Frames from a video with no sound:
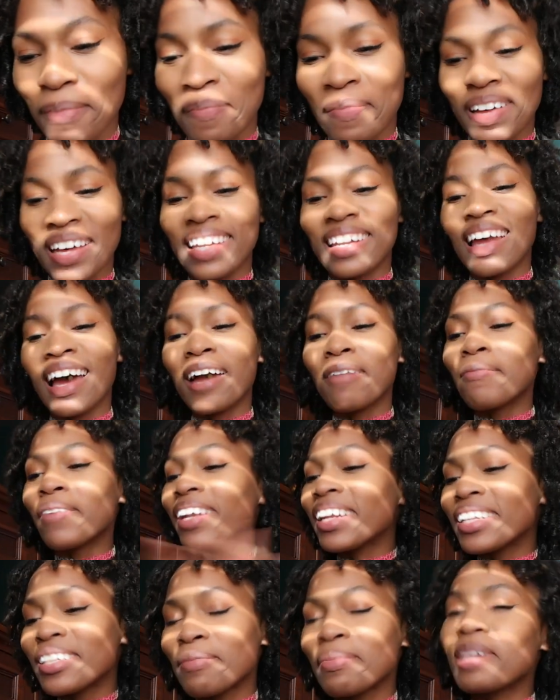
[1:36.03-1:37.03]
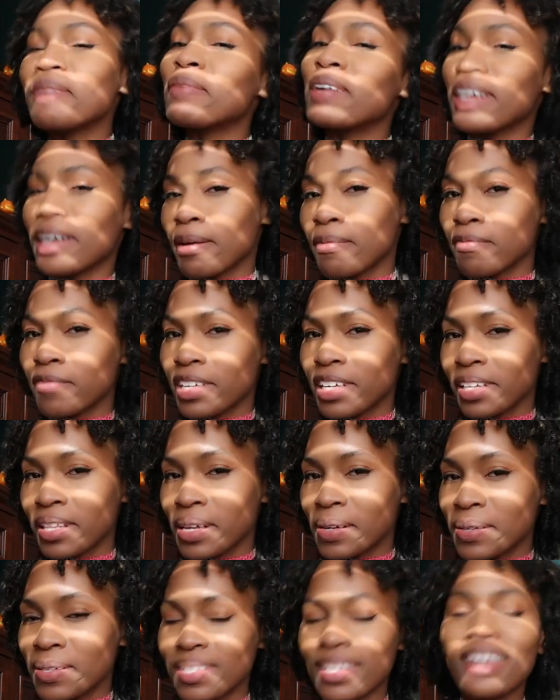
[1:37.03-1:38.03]
but I'm ready to be in my comfy
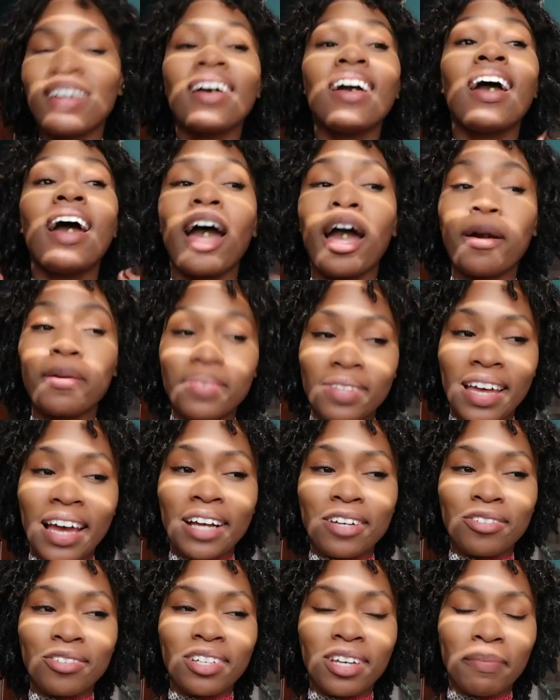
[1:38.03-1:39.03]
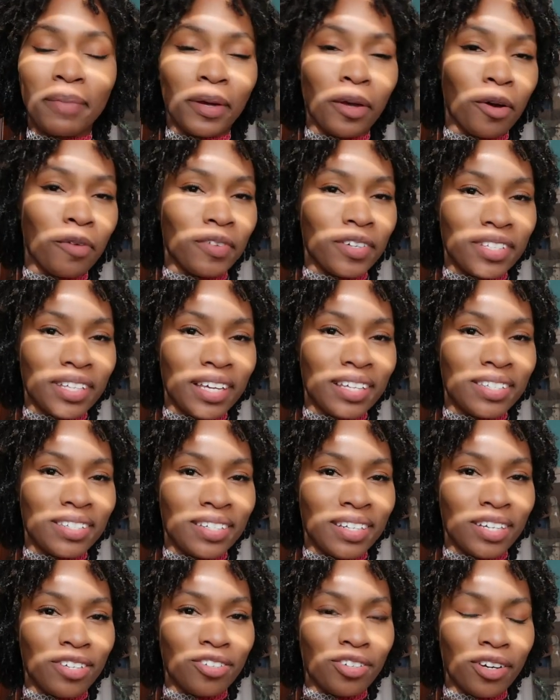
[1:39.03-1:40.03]
clothes. I was actually in my oversized
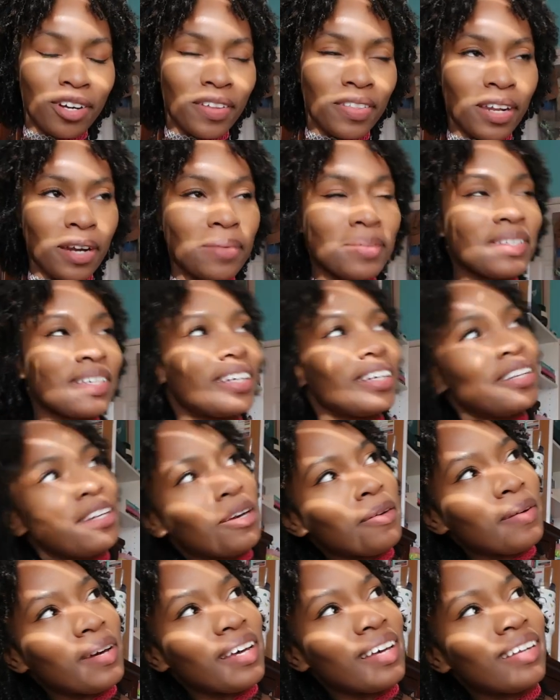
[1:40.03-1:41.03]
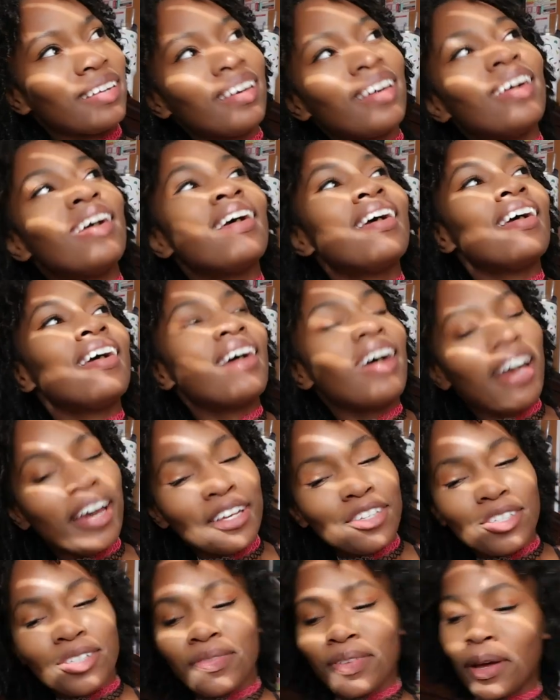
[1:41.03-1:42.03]
t-shirt, and then I was like, you know what? I
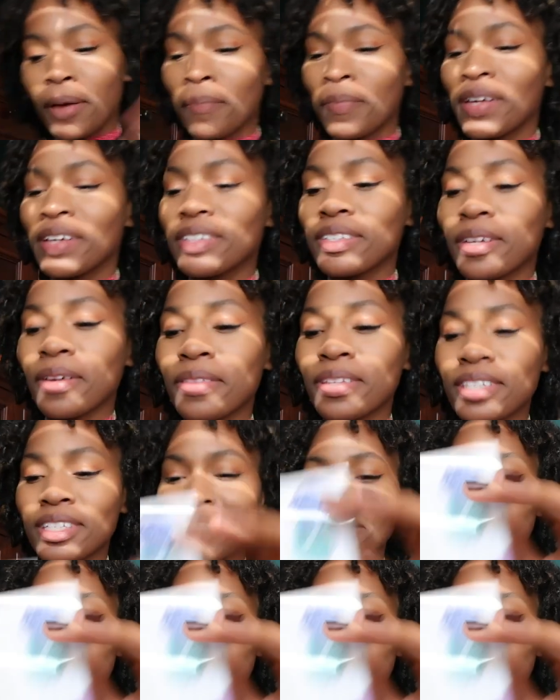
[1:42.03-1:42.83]
should film. So this